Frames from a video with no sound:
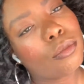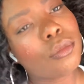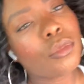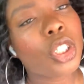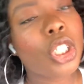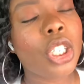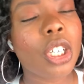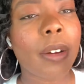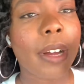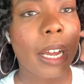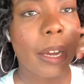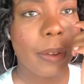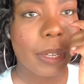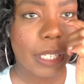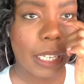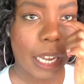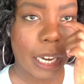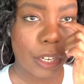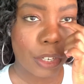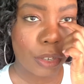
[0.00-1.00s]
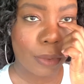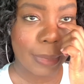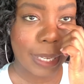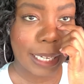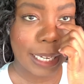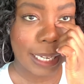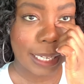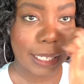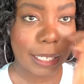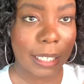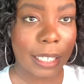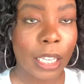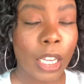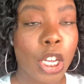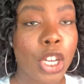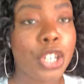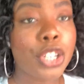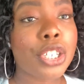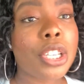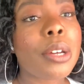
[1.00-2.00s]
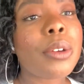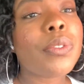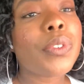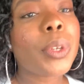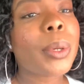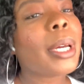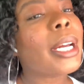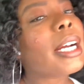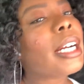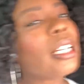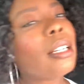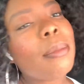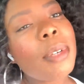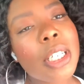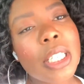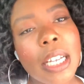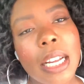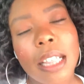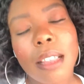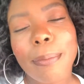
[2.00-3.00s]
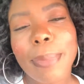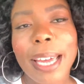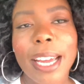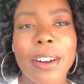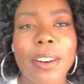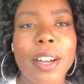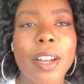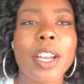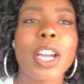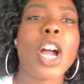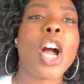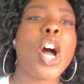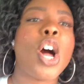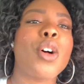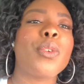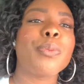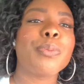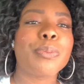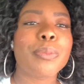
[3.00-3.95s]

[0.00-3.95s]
You know I always got to do my dance. So if you hear any music in the background, y'all,